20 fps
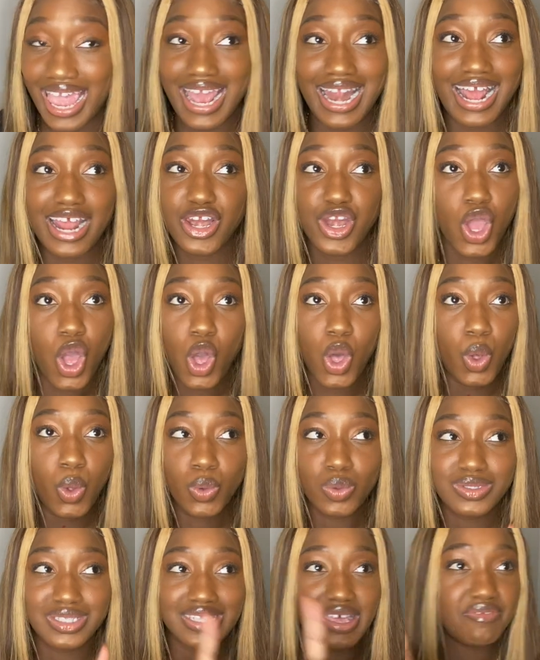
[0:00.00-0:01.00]
And I
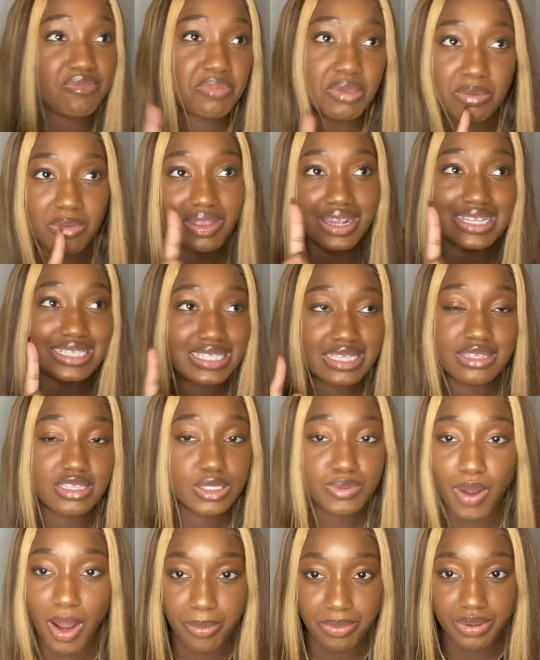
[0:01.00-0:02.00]
know 7 people didn't see
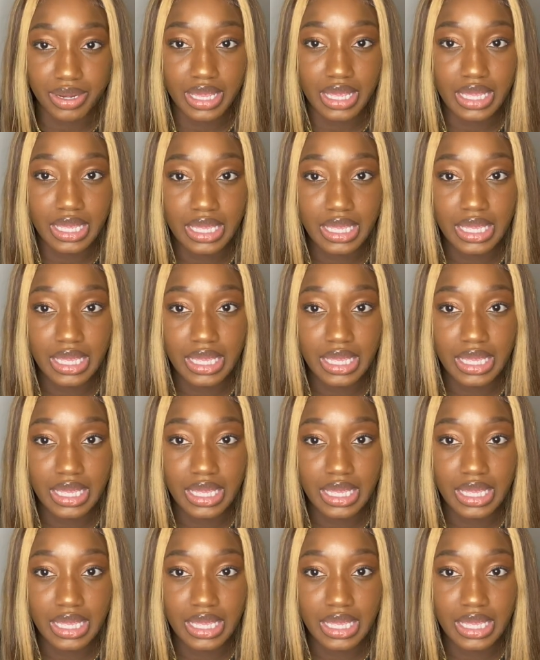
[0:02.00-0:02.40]
this property,